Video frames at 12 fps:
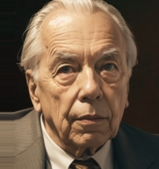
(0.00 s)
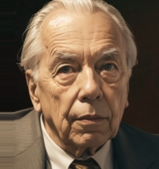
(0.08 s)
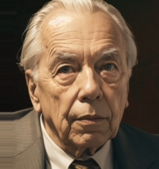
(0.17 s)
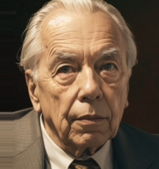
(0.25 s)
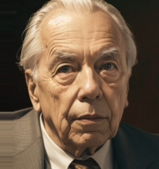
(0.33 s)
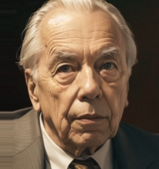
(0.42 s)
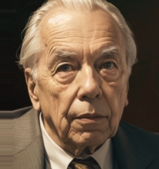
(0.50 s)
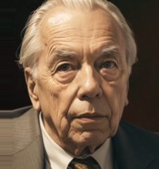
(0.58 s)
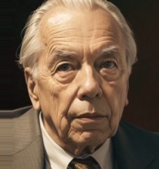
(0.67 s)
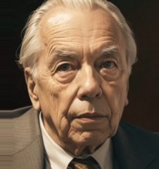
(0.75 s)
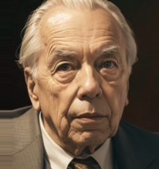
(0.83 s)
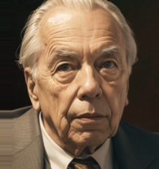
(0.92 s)

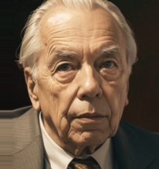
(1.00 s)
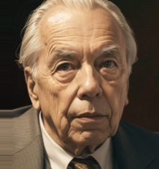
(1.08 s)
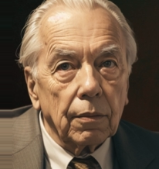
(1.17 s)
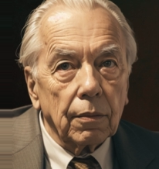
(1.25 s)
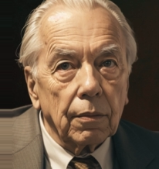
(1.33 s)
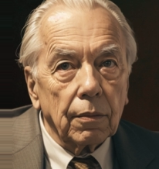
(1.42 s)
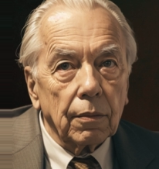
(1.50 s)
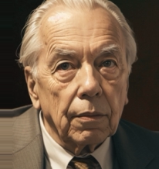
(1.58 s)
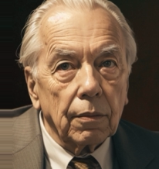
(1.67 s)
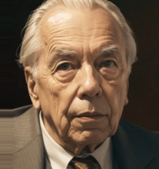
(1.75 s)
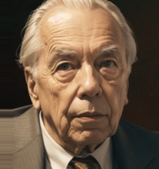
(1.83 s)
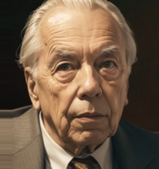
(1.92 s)

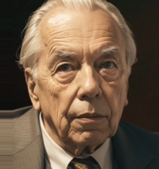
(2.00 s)
(silence)